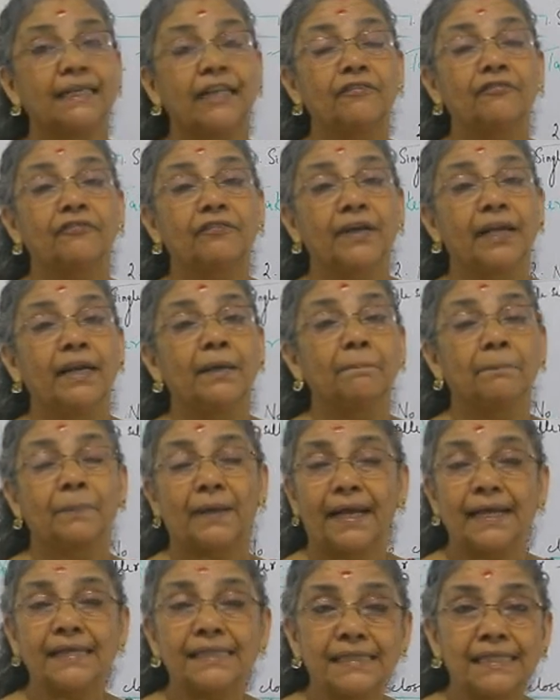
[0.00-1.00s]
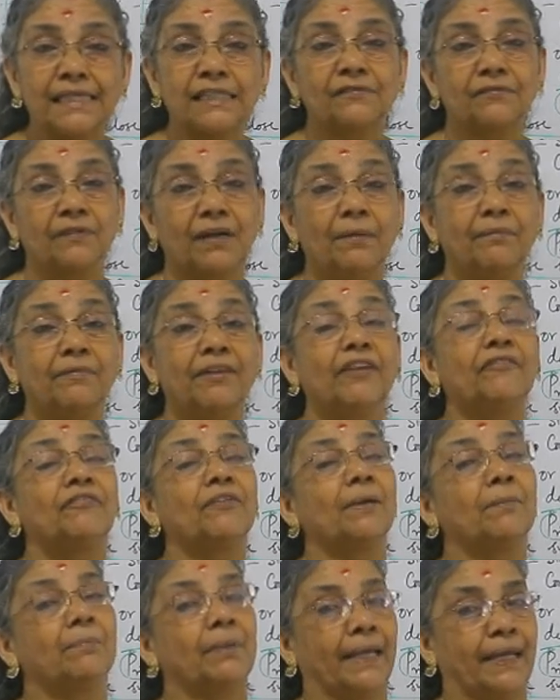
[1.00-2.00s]
different prices from
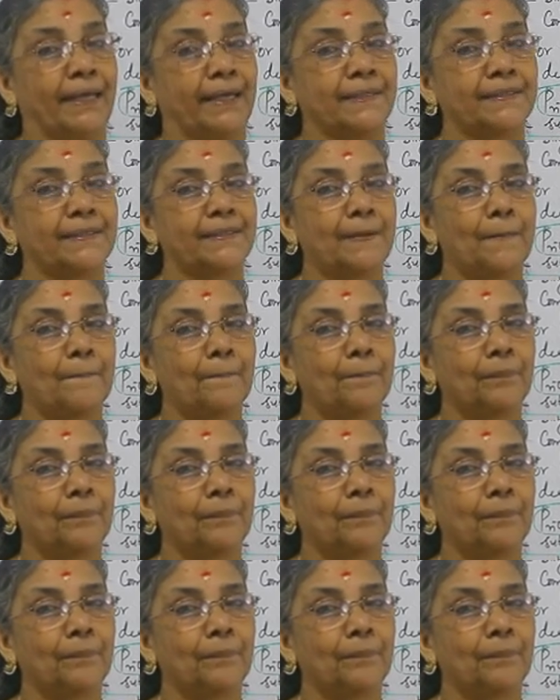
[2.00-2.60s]
different buyers.